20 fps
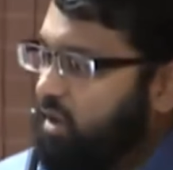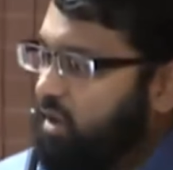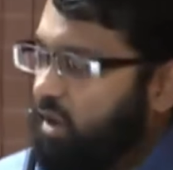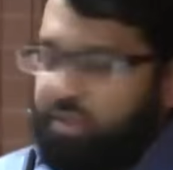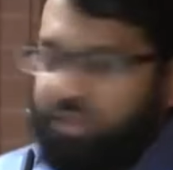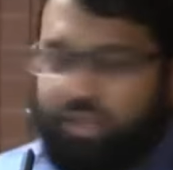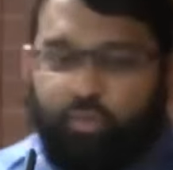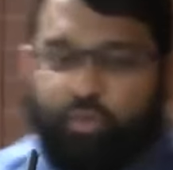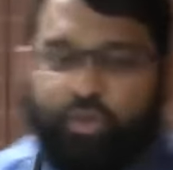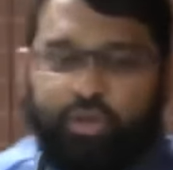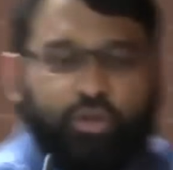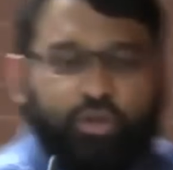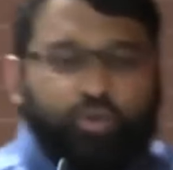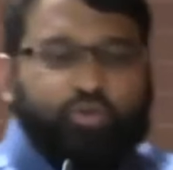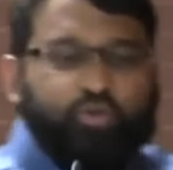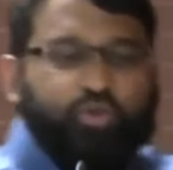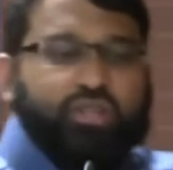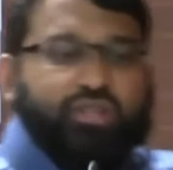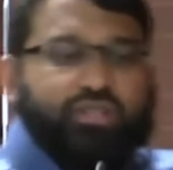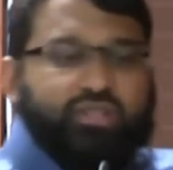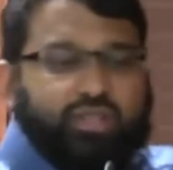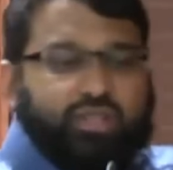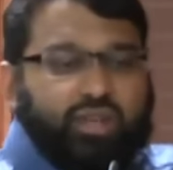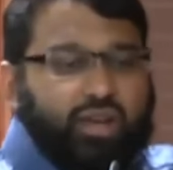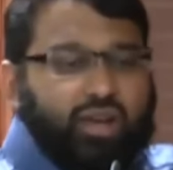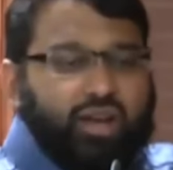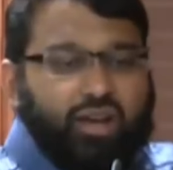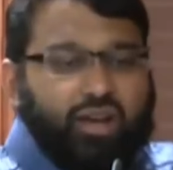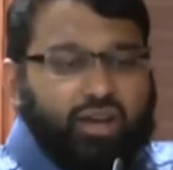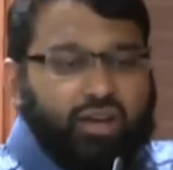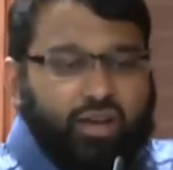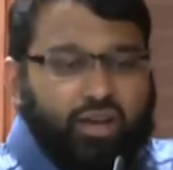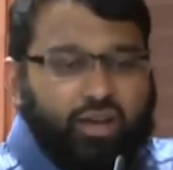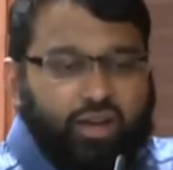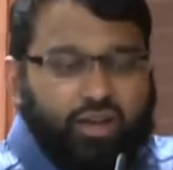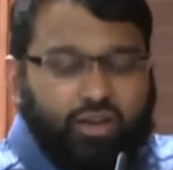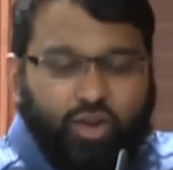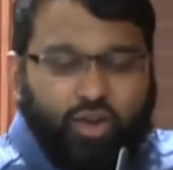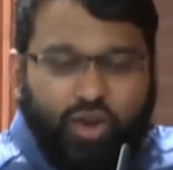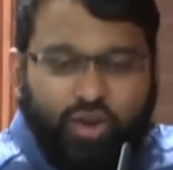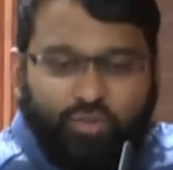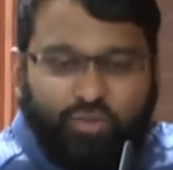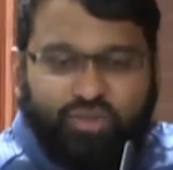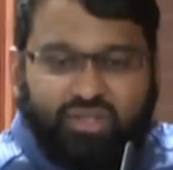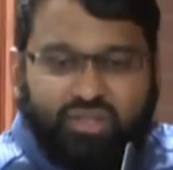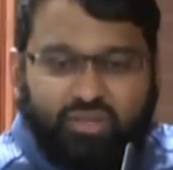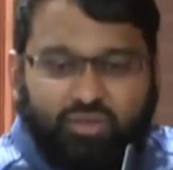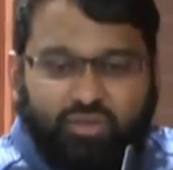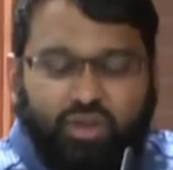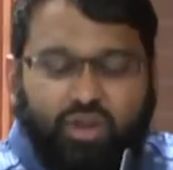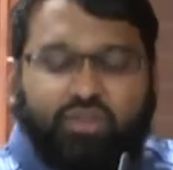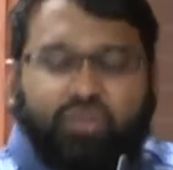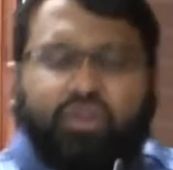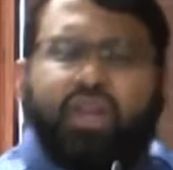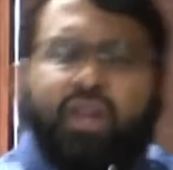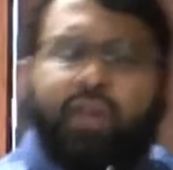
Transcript: Not that we don't trust a non-Muslim doctor,